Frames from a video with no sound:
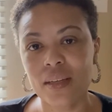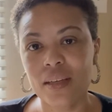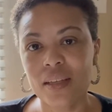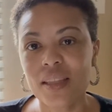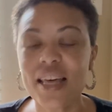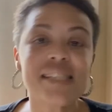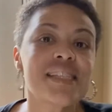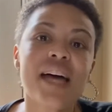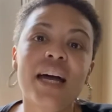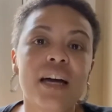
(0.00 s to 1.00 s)
That's
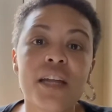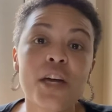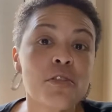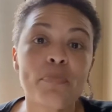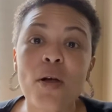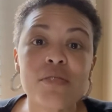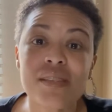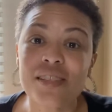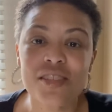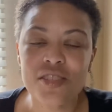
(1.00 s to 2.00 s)
not another
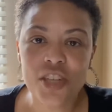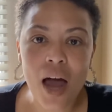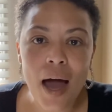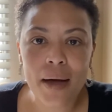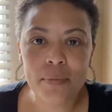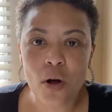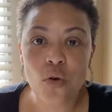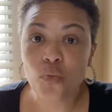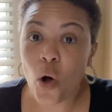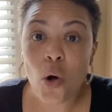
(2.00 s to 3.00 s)
person's job or
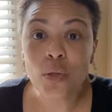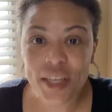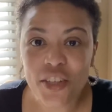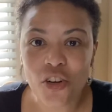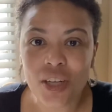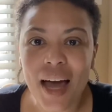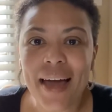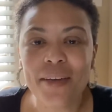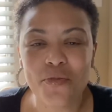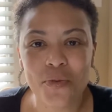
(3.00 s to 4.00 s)
role in your
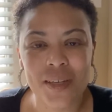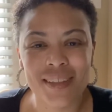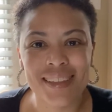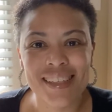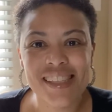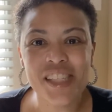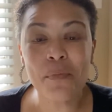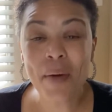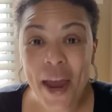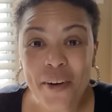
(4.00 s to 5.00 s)
life to
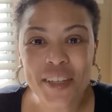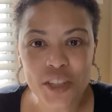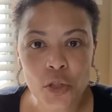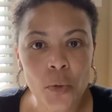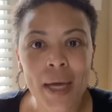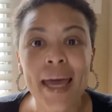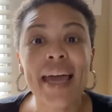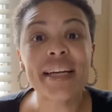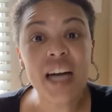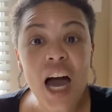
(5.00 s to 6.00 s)
parent you
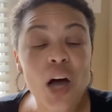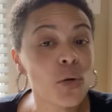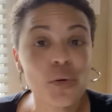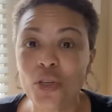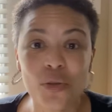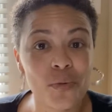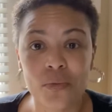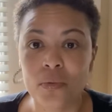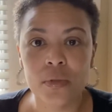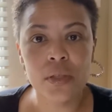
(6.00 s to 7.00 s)
and coddle you.
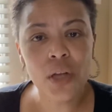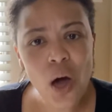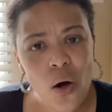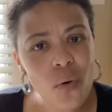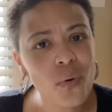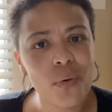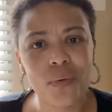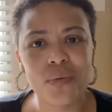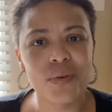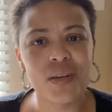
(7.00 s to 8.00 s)
No.
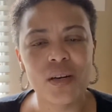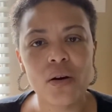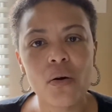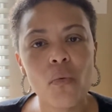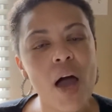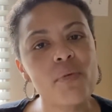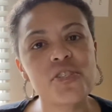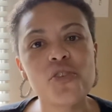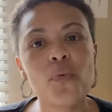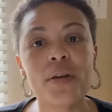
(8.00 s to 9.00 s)
Why would
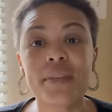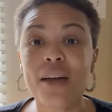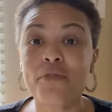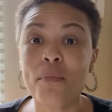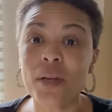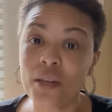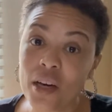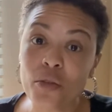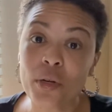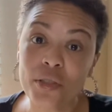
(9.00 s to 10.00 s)
you want that from
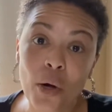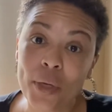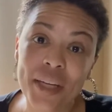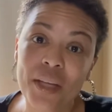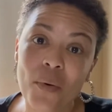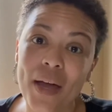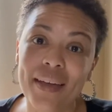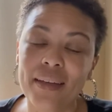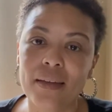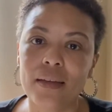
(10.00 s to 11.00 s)
another adult anyway?
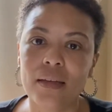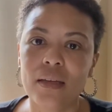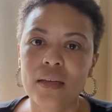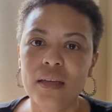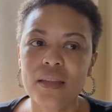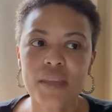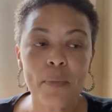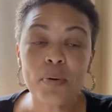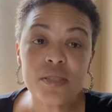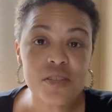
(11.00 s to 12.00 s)
That
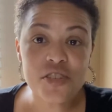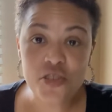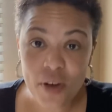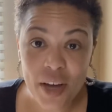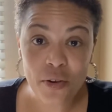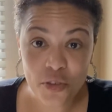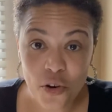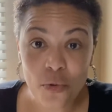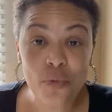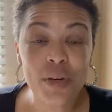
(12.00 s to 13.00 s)
puts a strain on
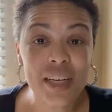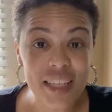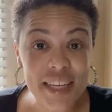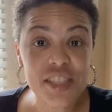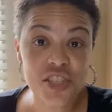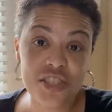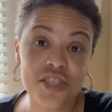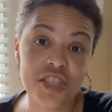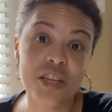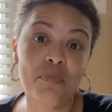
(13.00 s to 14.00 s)
your
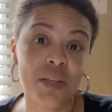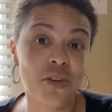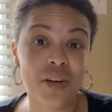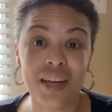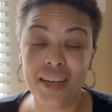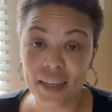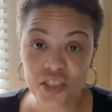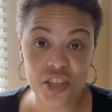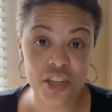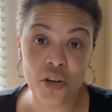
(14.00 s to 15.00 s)
relationship and your
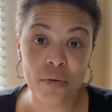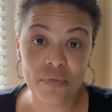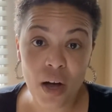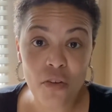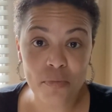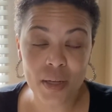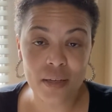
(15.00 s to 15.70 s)
connection and your involvement.